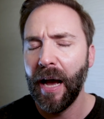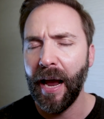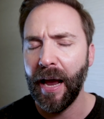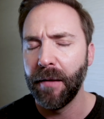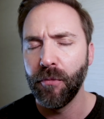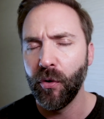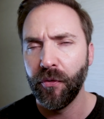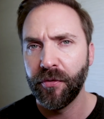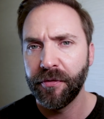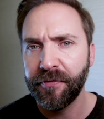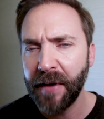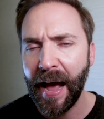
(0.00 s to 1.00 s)
and move
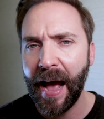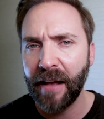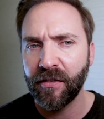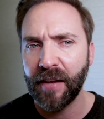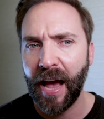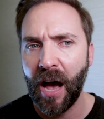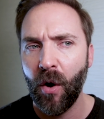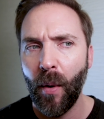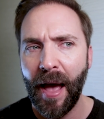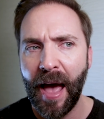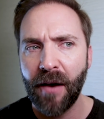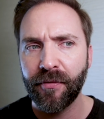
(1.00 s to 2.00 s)
fast.
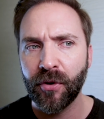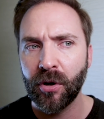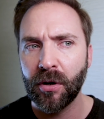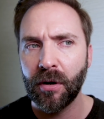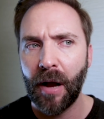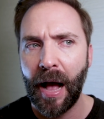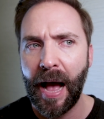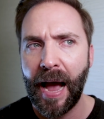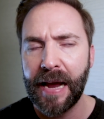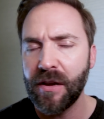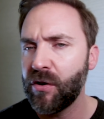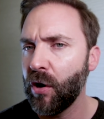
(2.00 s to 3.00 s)
However,
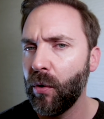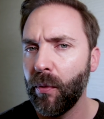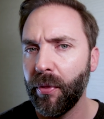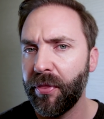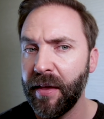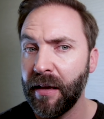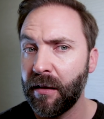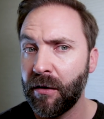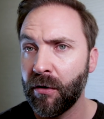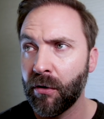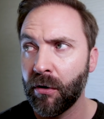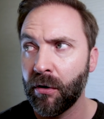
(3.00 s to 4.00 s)
I don't think
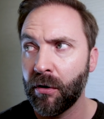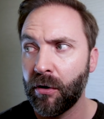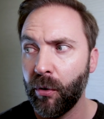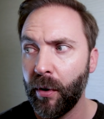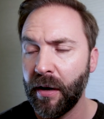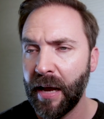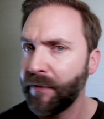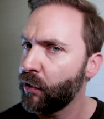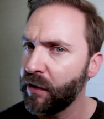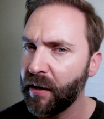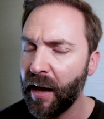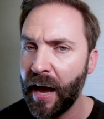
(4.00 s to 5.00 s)
you're going to have a
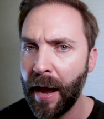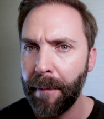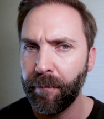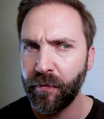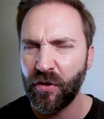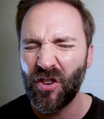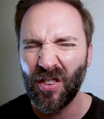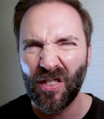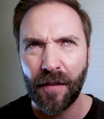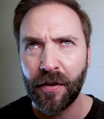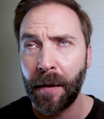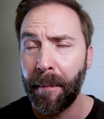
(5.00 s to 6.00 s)
good time. Just
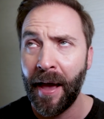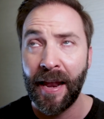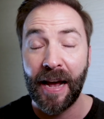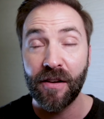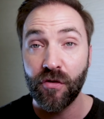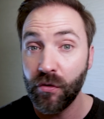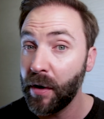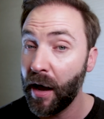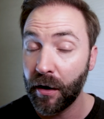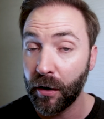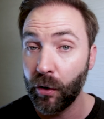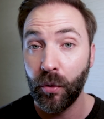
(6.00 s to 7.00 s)
off the top of my head, I do
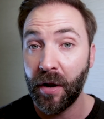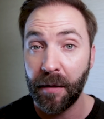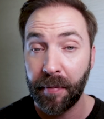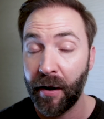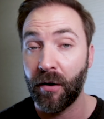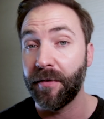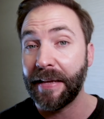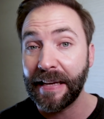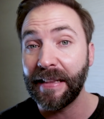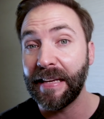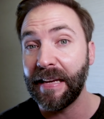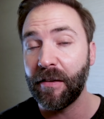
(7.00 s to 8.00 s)
not own a pair of
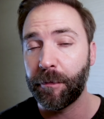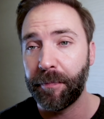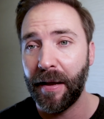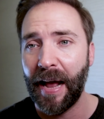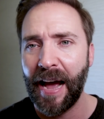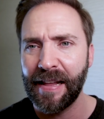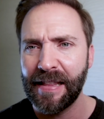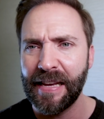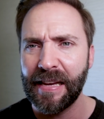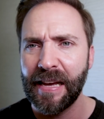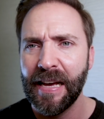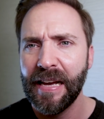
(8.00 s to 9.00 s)
Heelys, but I
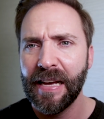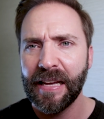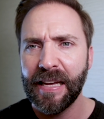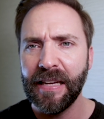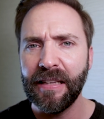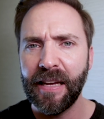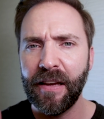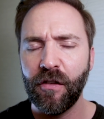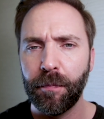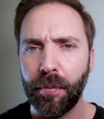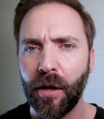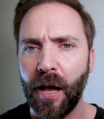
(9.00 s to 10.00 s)
think
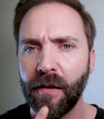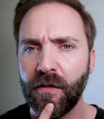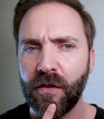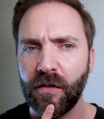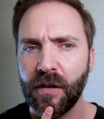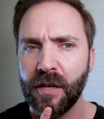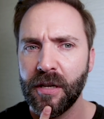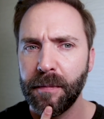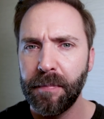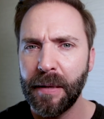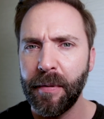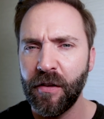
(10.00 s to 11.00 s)
Heelys plus
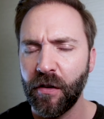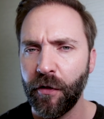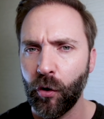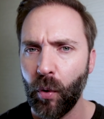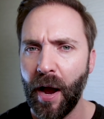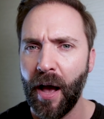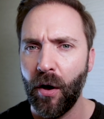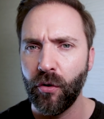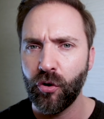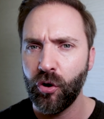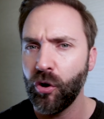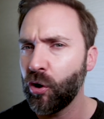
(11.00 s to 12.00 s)
BBs on the
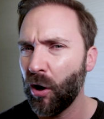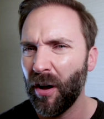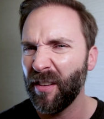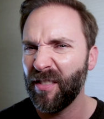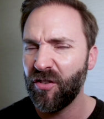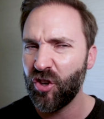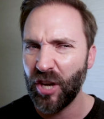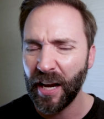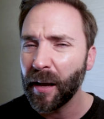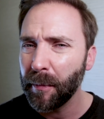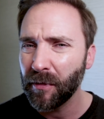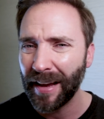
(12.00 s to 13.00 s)
ground could cause
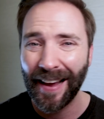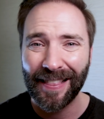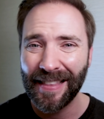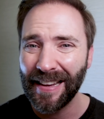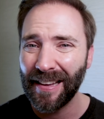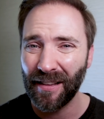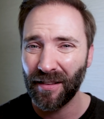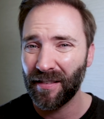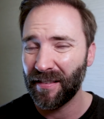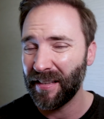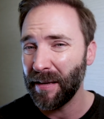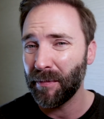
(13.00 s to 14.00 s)
jams. I think it
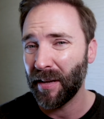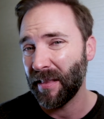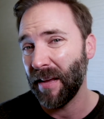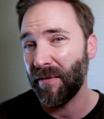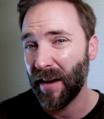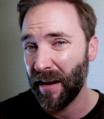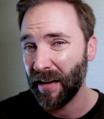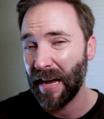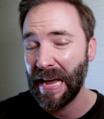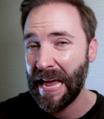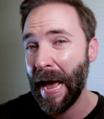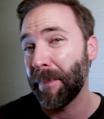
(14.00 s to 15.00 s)
seems like they've kind of
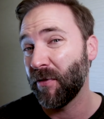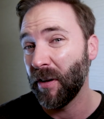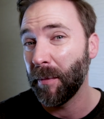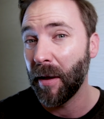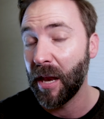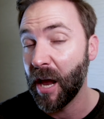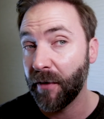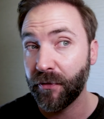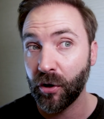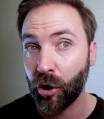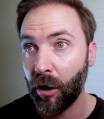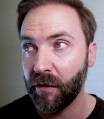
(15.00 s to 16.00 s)
got gaps in them enough
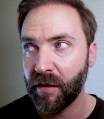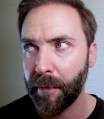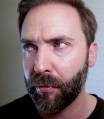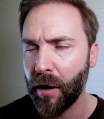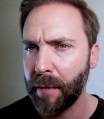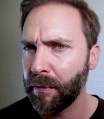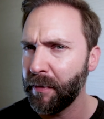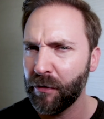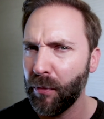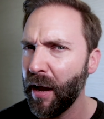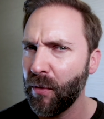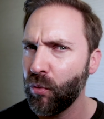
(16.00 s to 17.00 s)
to cause that problem.
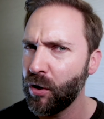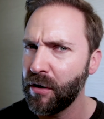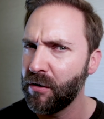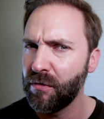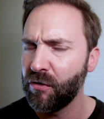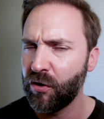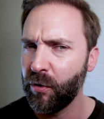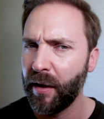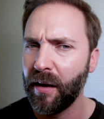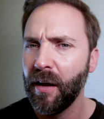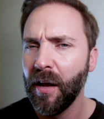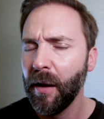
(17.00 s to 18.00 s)
That's why I wouldn't do
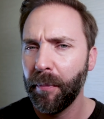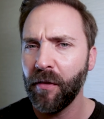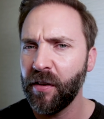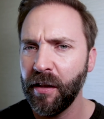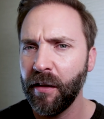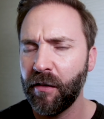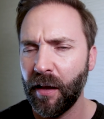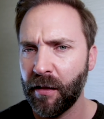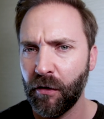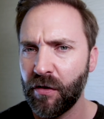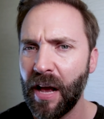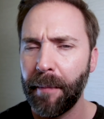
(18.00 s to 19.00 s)
it. Plus Heelys, like
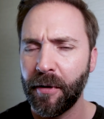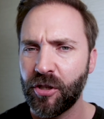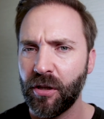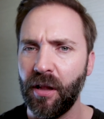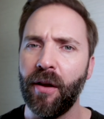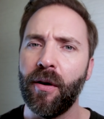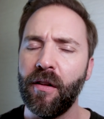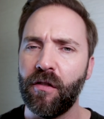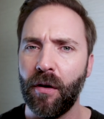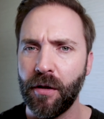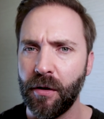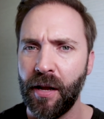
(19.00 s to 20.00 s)
there's not much clearance,
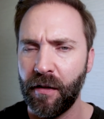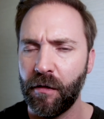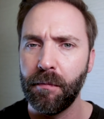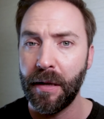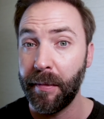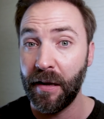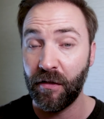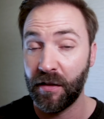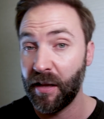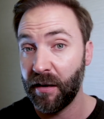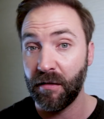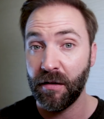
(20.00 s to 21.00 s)
so you'd hit some BBs
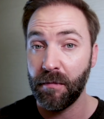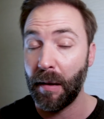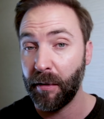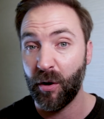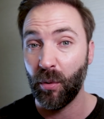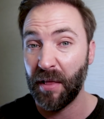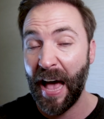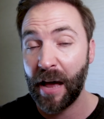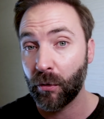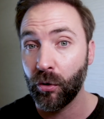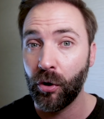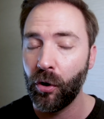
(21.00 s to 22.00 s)
and then you maybe go
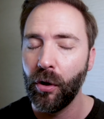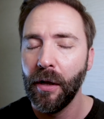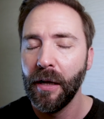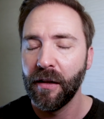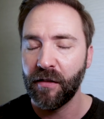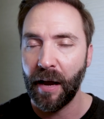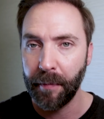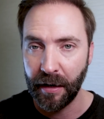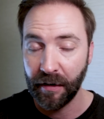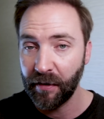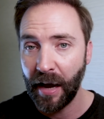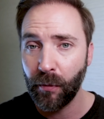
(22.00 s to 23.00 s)
lateral, side
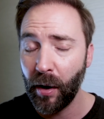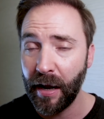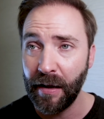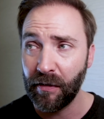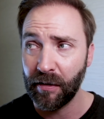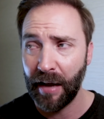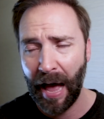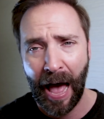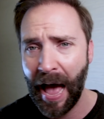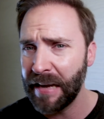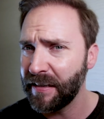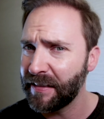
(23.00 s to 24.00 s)
meaning sideways, and
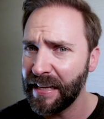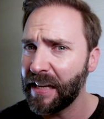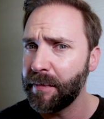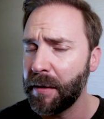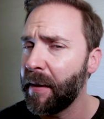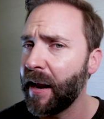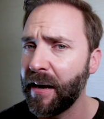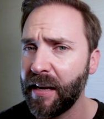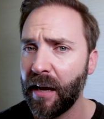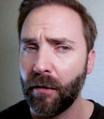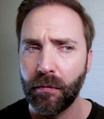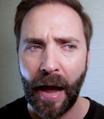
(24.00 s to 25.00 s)
I just think it'd be a bad
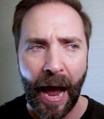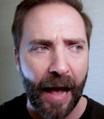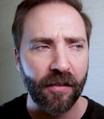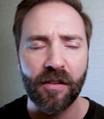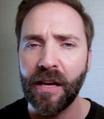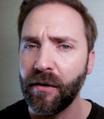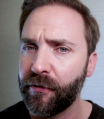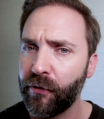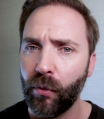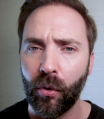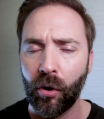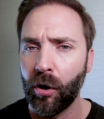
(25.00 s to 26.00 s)
idea. Asking
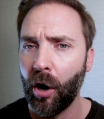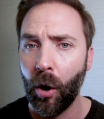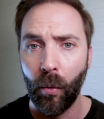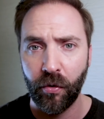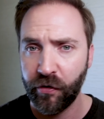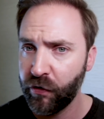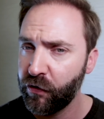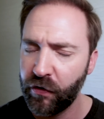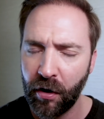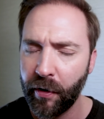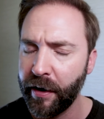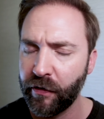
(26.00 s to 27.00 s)
for a
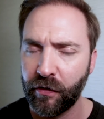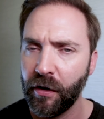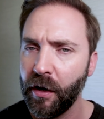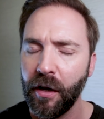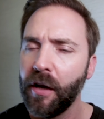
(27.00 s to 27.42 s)
serious